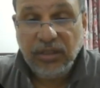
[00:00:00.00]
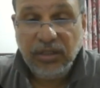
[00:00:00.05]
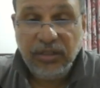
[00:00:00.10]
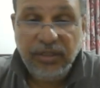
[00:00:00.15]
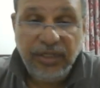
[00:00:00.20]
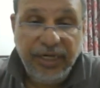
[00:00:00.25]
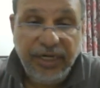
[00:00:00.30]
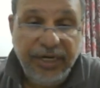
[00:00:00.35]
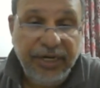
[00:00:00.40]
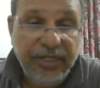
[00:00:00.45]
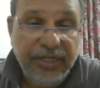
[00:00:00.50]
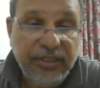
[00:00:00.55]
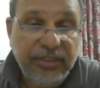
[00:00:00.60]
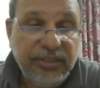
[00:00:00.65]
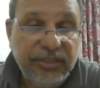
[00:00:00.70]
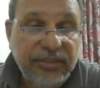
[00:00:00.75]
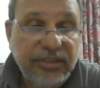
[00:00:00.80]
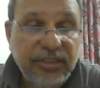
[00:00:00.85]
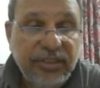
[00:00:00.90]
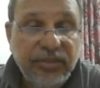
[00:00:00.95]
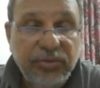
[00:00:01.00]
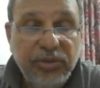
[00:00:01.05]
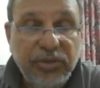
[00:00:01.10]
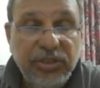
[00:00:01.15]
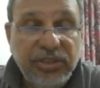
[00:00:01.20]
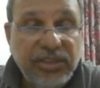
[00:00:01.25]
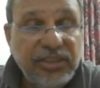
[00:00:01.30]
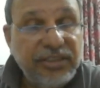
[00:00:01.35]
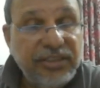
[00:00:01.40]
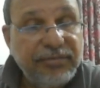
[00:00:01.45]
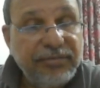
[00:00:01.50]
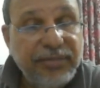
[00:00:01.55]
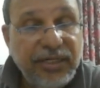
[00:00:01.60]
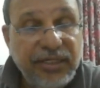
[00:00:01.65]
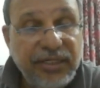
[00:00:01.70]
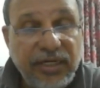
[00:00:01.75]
learning these equations by